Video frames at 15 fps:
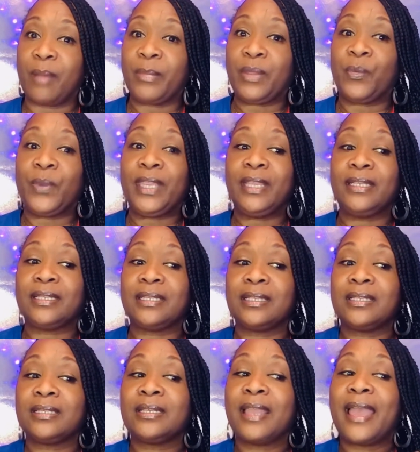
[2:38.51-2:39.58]
I mean, we
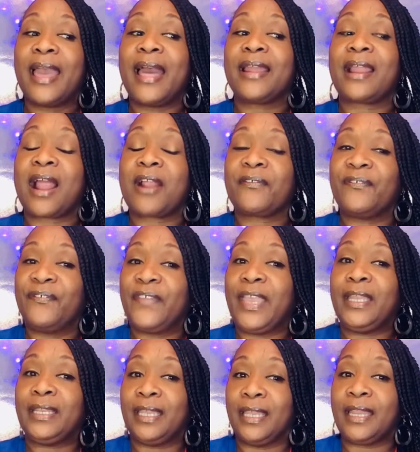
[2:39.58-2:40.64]
had our
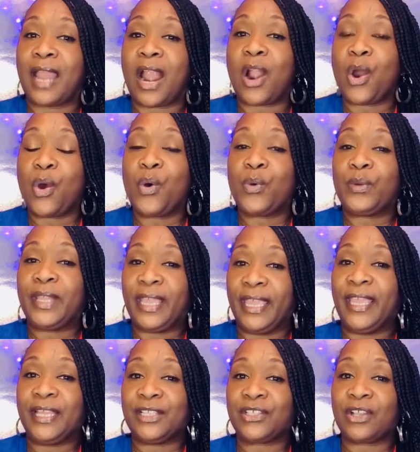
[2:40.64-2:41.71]
fate in our own
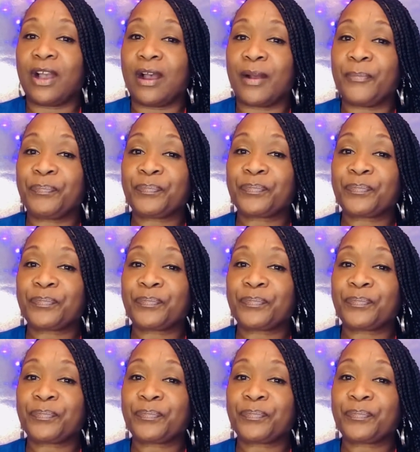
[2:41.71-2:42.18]
hands, y'all.